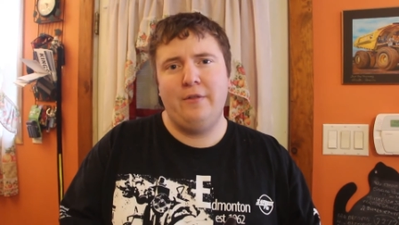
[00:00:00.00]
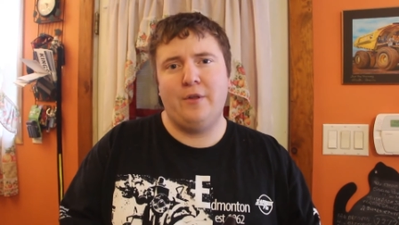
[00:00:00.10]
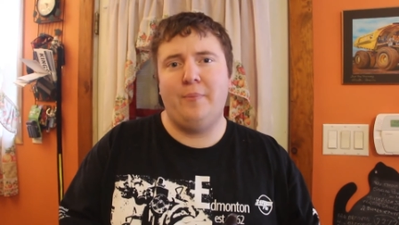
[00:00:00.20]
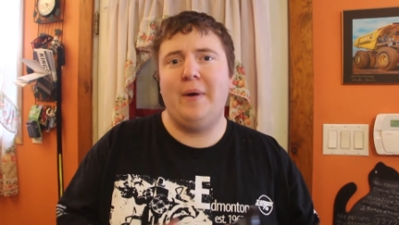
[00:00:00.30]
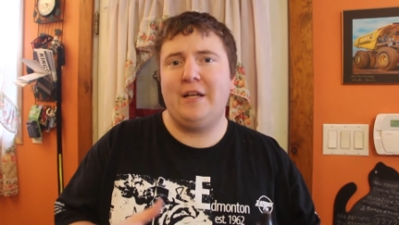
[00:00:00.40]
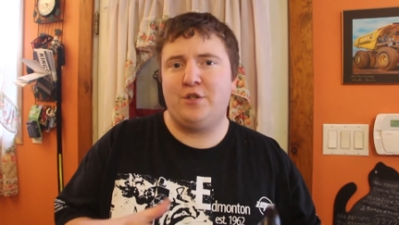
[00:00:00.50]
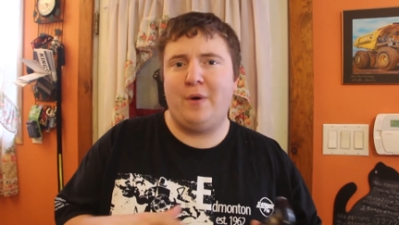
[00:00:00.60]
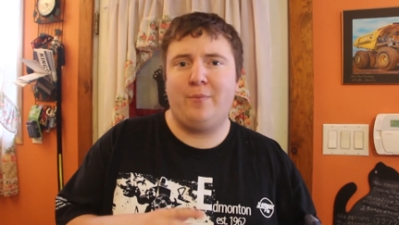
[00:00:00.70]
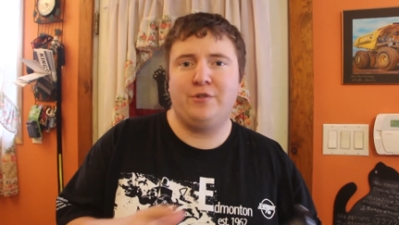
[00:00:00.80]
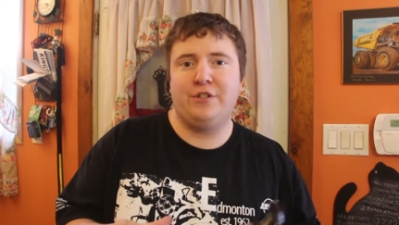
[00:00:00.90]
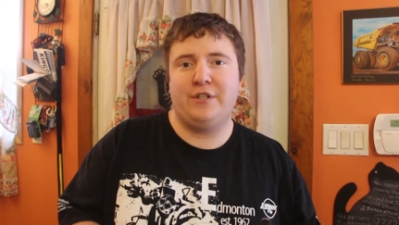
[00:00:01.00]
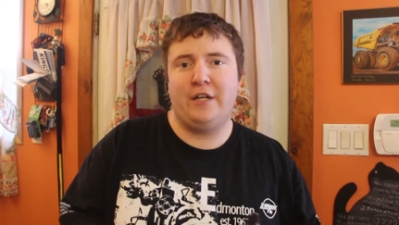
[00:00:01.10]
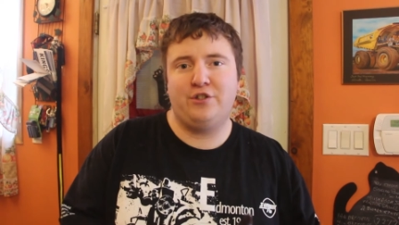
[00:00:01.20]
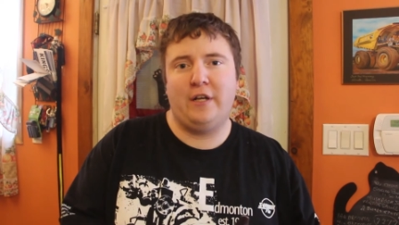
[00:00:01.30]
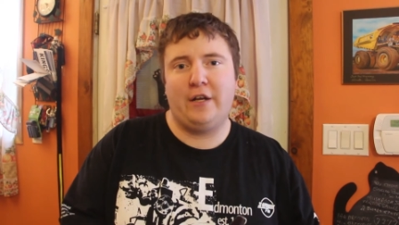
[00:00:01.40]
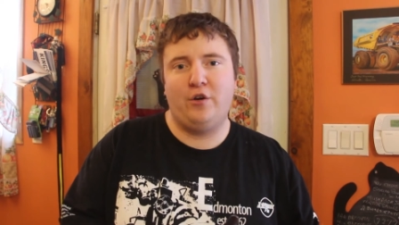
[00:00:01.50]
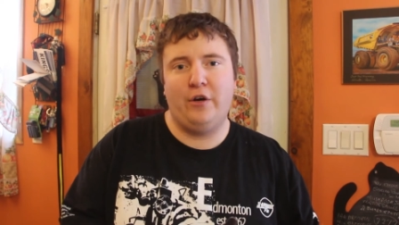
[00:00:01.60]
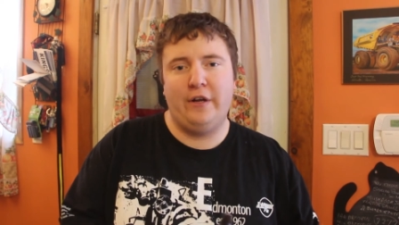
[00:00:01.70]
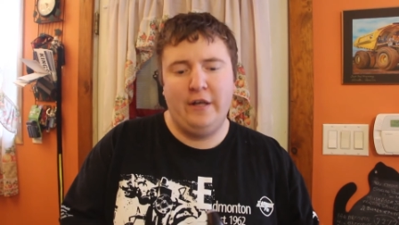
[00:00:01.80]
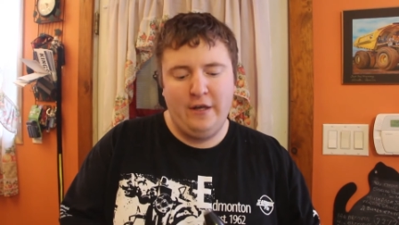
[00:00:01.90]
the best representation I
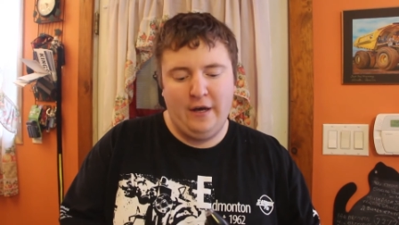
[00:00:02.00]
could.